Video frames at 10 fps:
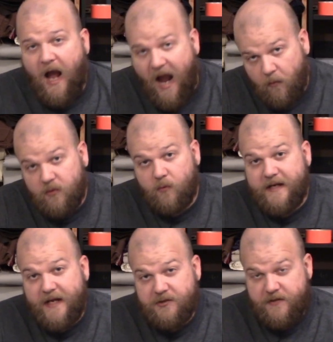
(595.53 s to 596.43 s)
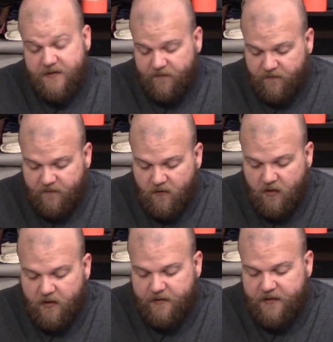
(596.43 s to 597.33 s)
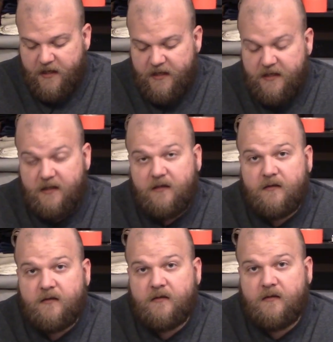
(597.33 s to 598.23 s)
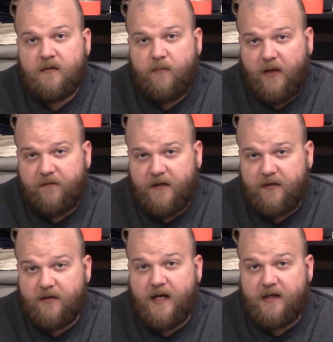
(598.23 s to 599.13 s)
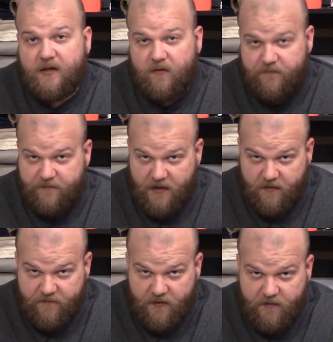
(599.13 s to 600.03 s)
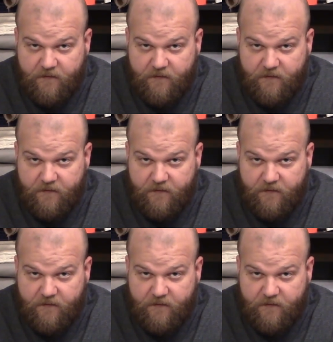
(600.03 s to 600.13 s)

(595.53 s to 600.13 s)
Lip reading: I would re-edge this on a belt sander, and I'd go very, very